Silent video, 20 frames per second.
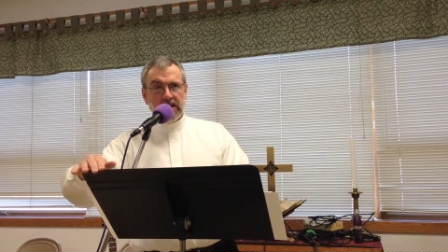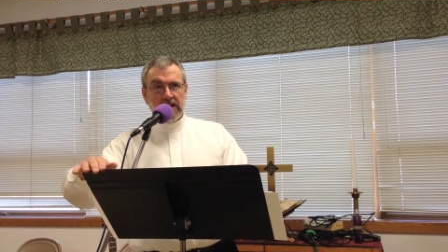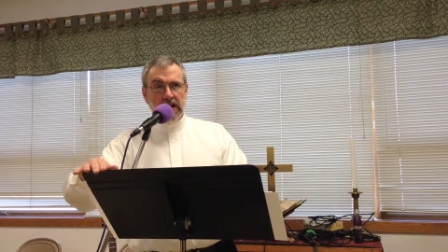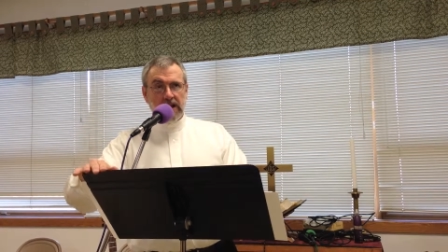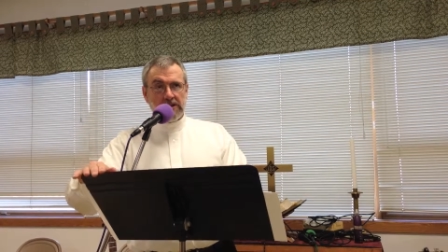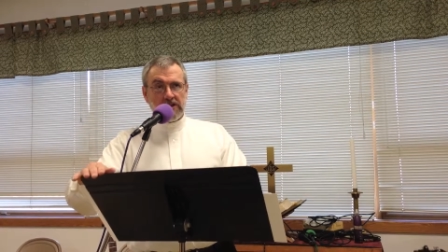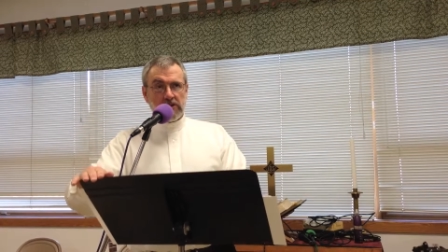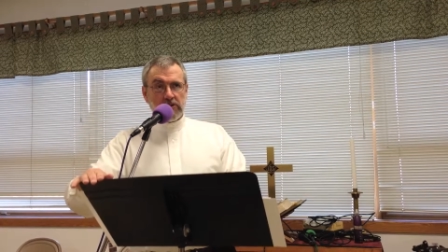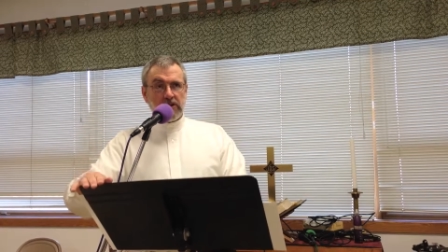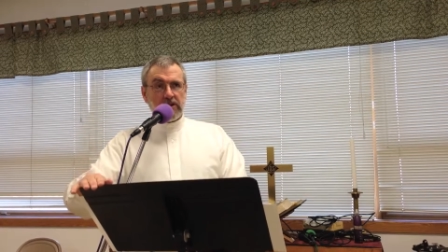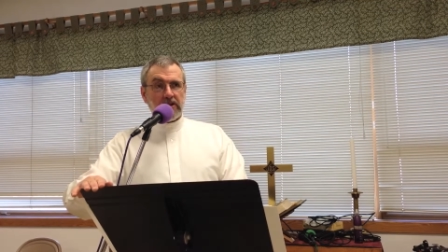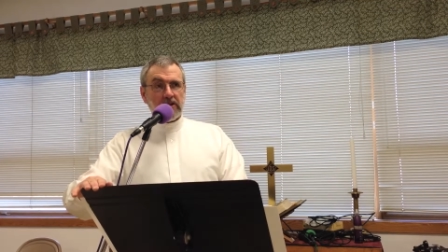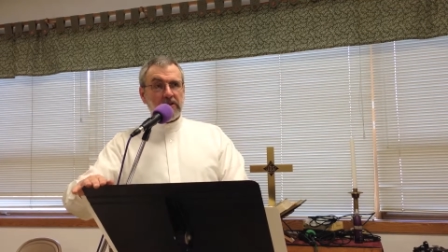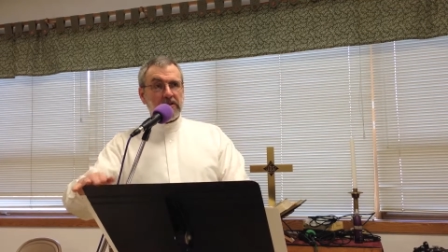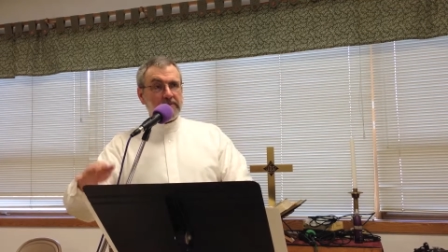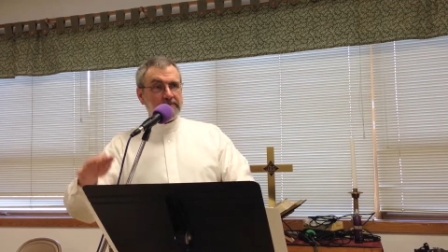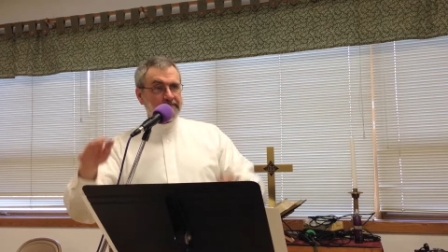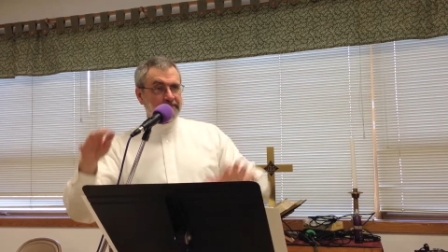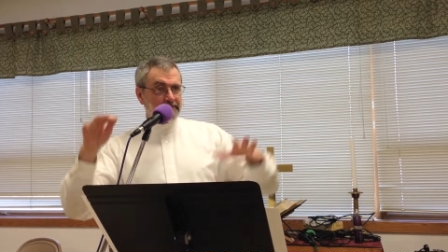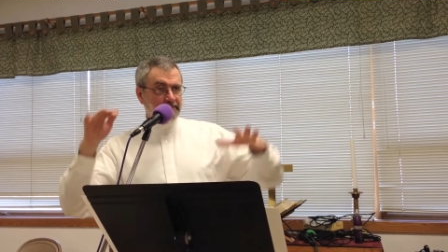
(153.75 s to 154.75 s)
last week,
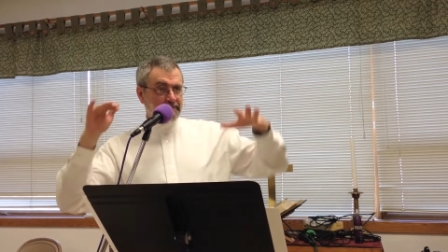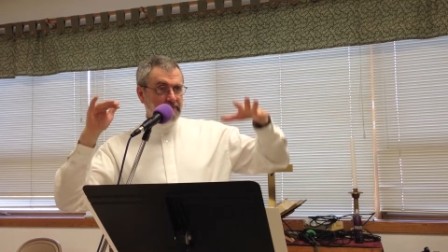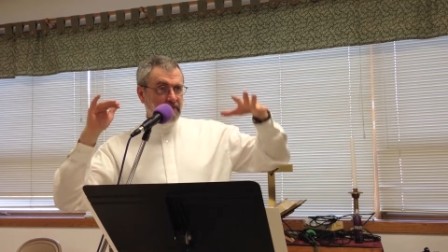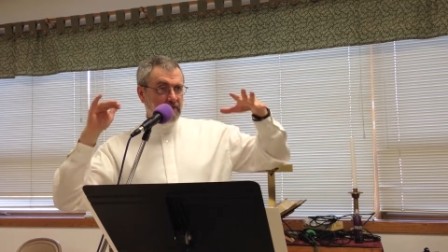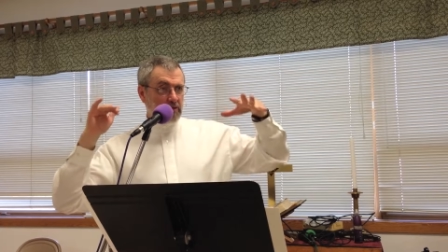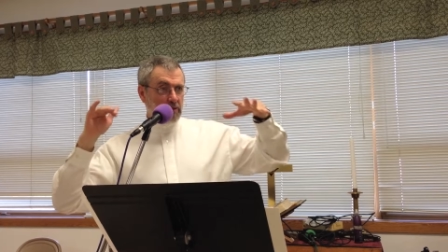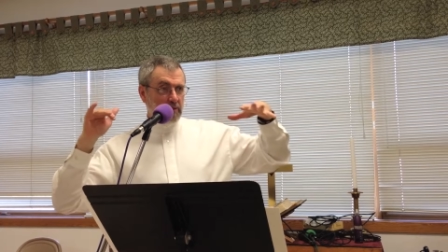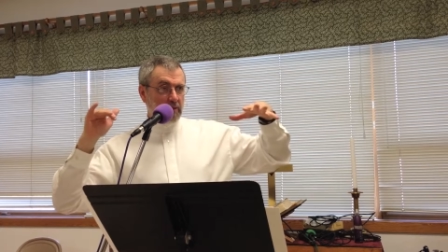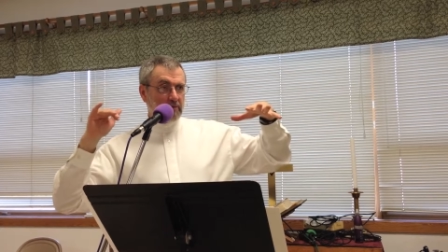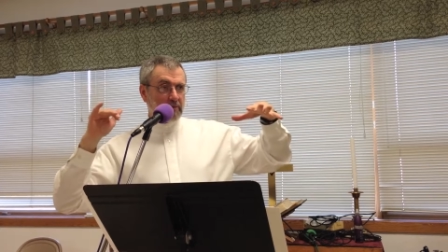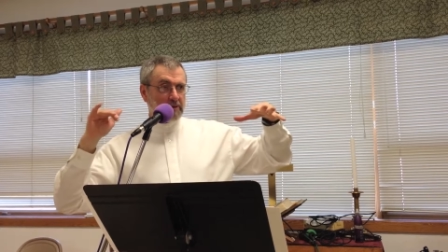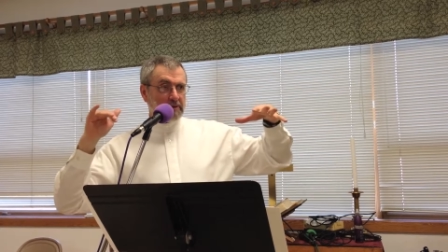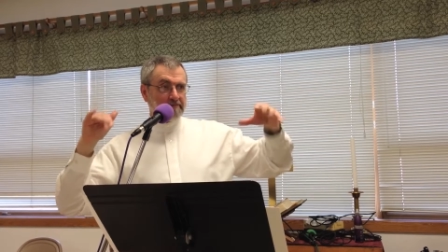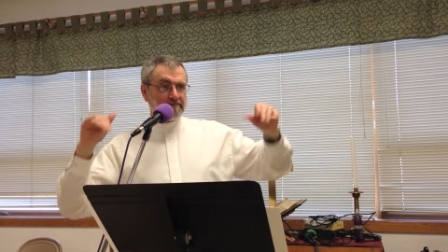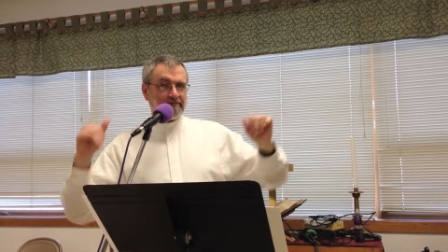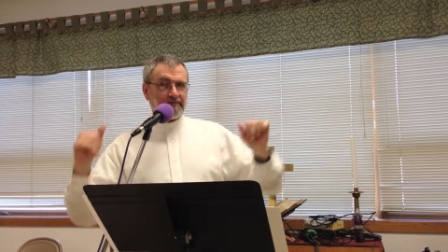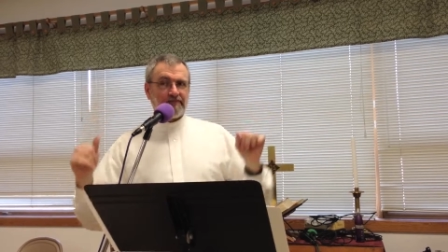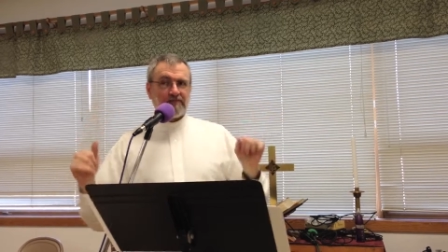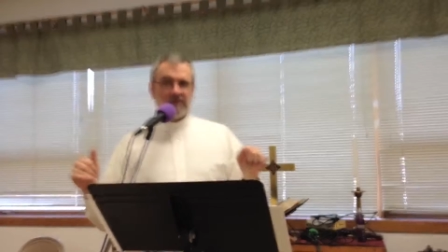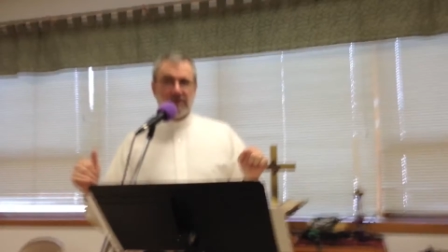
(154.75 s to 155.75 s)
if you remember,
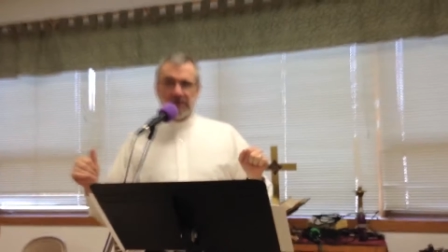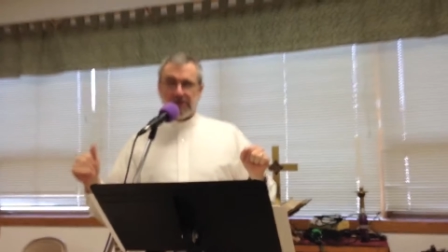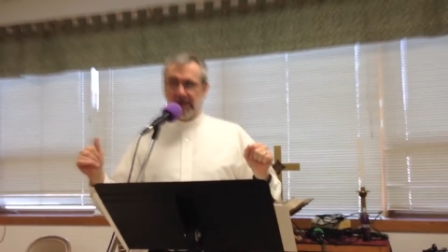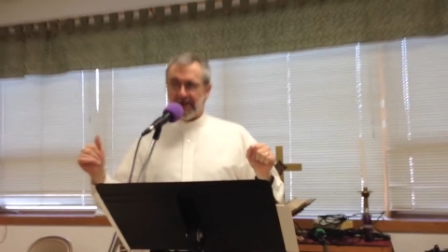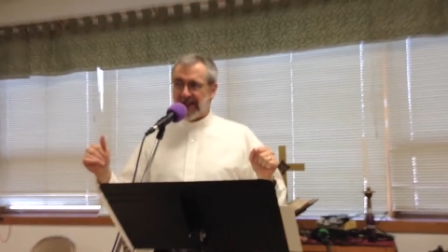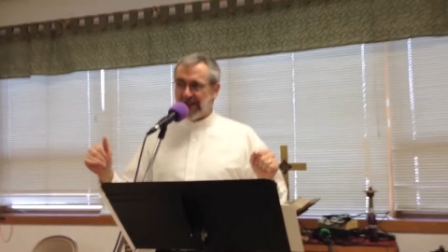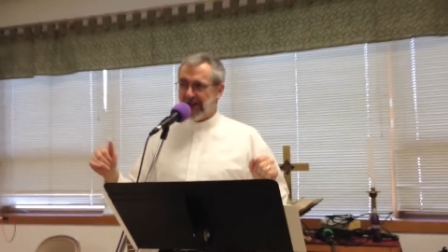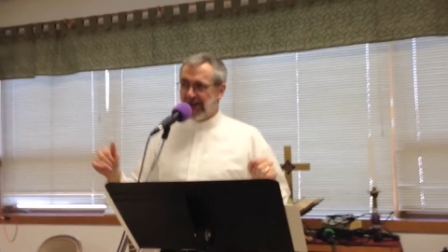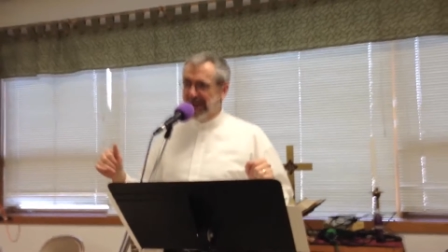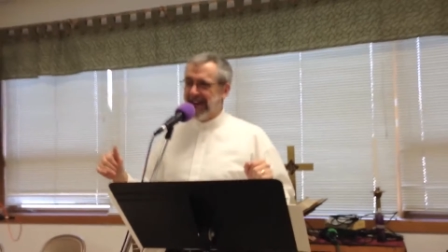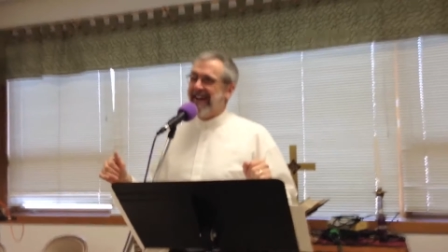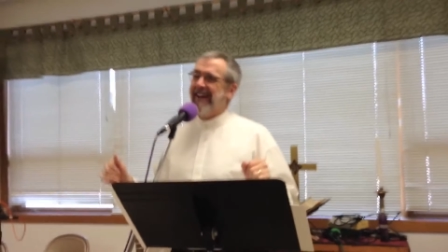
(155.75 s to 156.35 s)
if you were here,